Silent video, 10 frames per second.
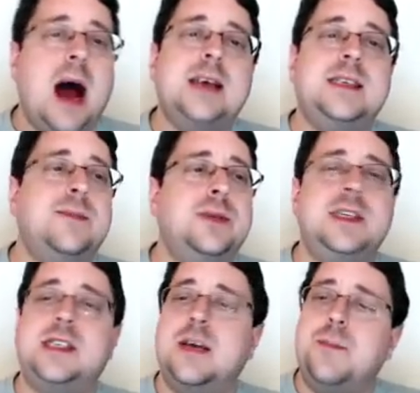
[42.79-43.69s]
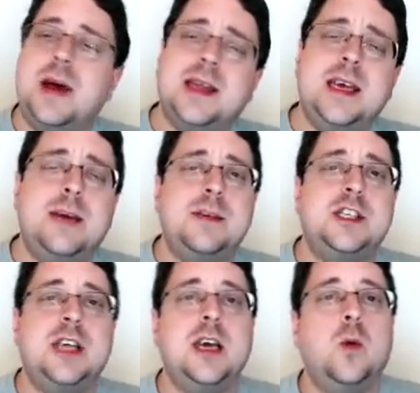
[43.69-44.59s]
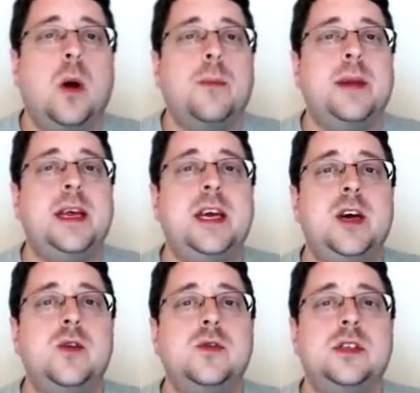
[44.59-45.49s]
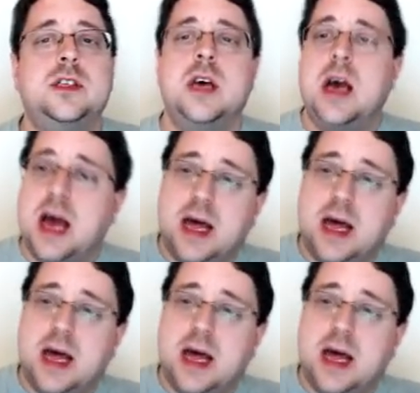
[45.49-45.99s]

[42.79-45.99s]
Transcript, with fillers: I simply said, pick the image that you want me to use,